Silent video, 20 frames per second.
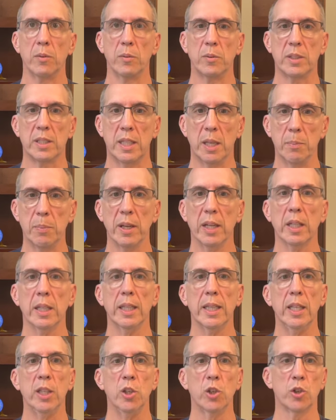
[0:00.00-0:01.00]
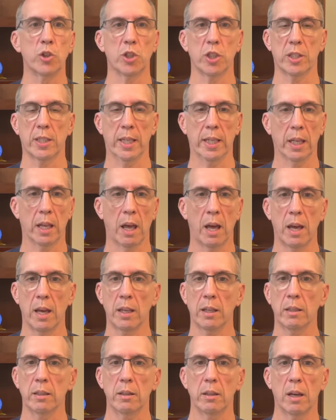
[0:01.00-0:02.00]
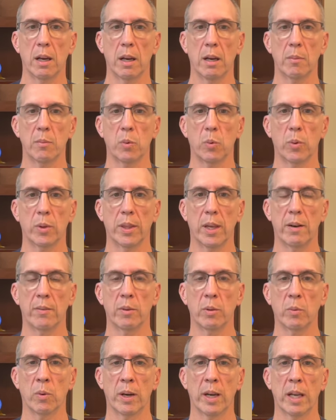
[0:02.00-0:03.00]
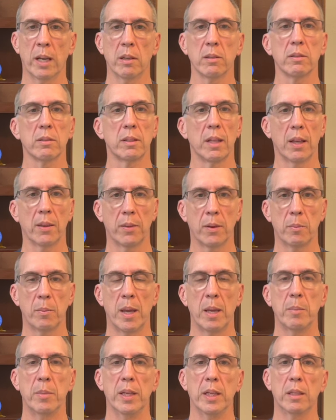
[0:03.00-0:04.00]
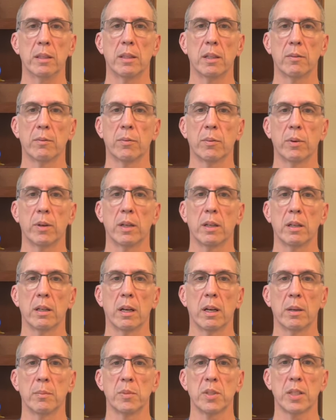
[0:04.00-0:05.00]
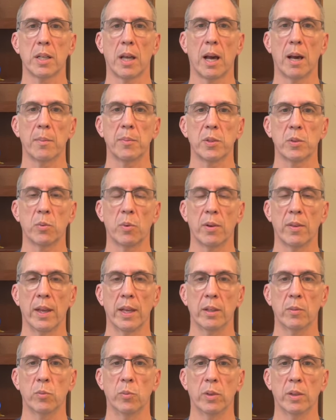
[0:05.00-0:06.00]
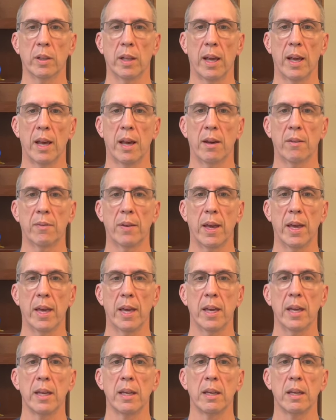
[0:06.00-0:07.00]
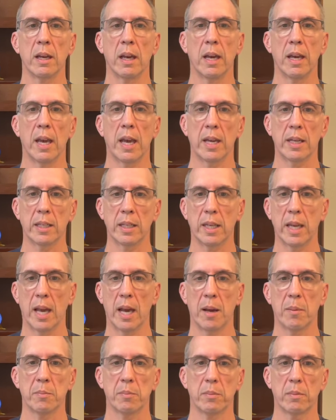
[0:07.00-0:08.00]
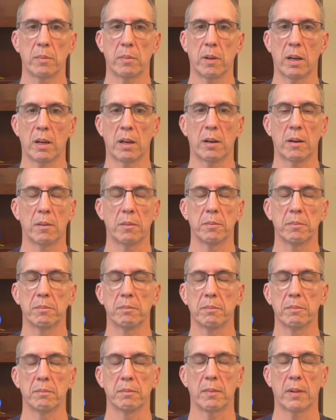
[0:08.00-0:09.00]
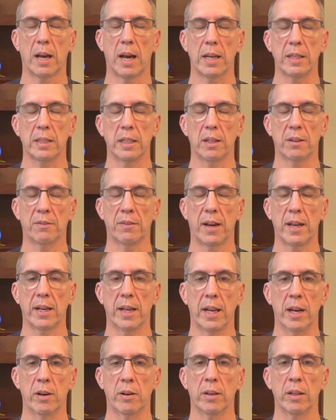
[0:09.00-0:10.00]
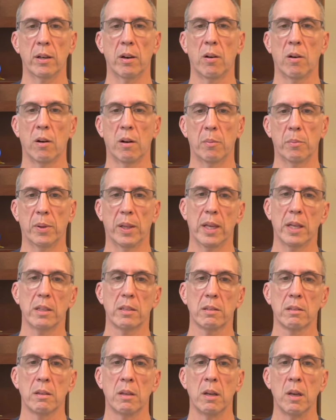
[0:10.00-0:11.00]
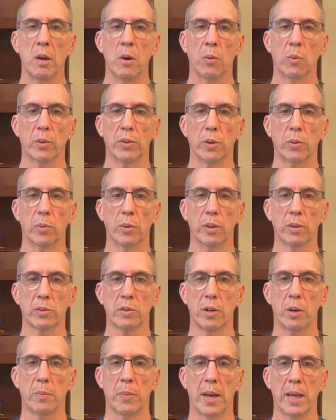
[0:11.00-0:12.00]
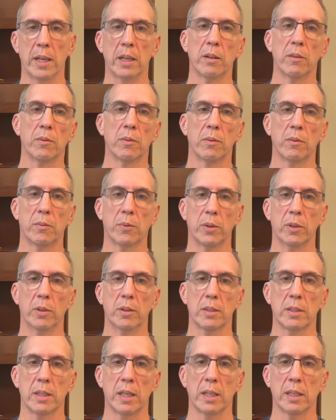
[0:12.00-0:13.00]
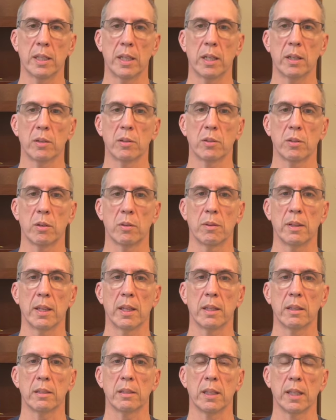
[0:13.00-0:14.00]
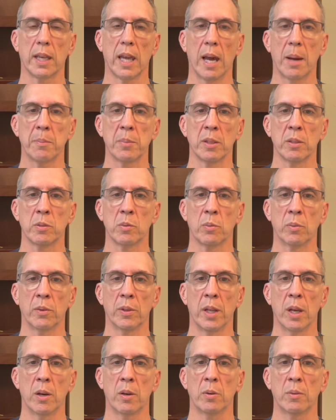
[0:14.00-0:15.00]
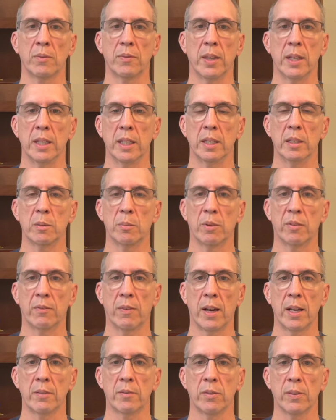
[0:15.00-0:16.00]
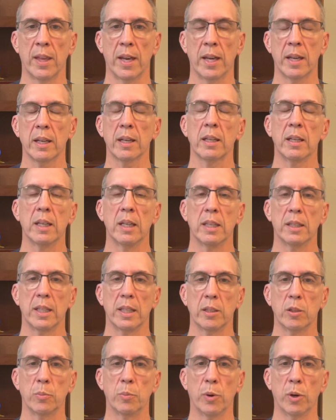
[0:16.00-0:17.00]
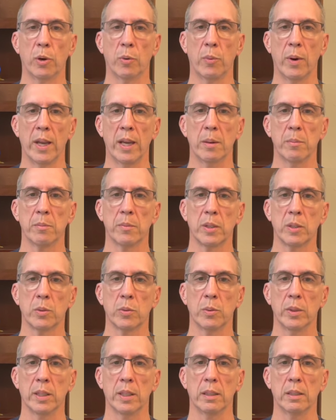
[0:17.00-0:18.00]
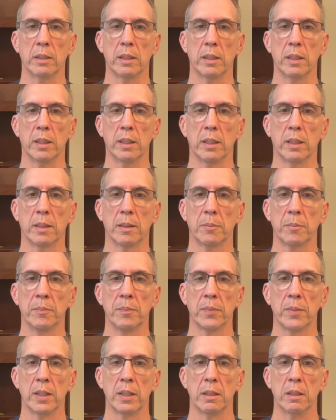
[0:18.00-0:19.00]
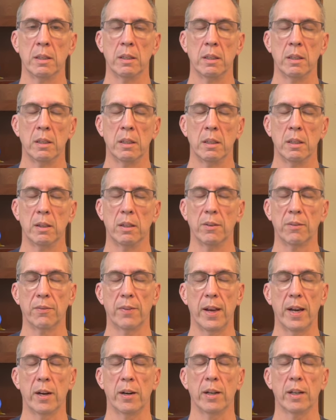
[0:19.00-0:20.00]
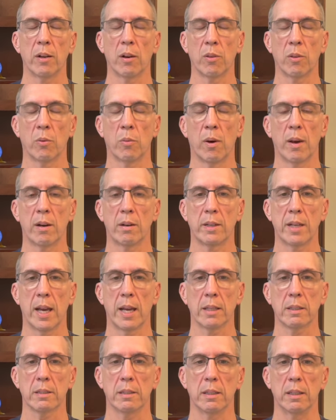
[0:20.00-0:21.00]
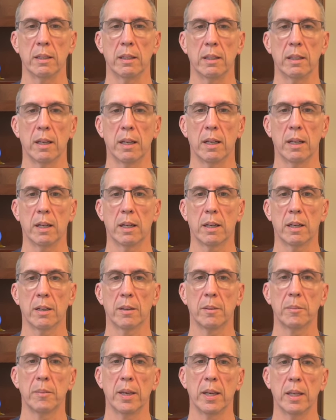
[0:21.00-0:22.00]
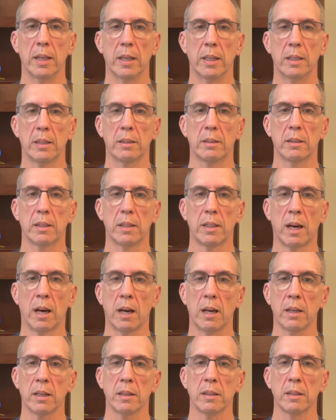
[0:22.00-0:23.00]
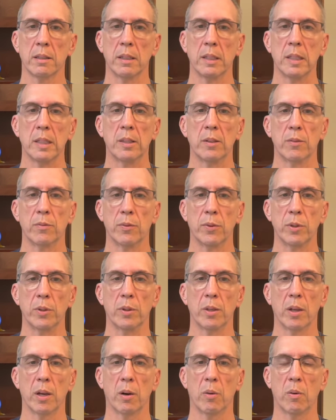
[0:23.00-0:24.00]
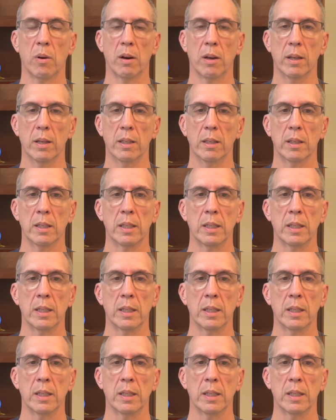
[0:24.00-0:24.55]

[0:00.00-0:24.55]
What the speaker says: Typically, you're just in line with everyone else. Now, there may be different stops where they will have a handicap identified area or a place with a wheelchair painted for you to sit there, so that the captains will know if they need to provide for that. They do put a ramp between the ferry or the water taxi and the dock for you to go on.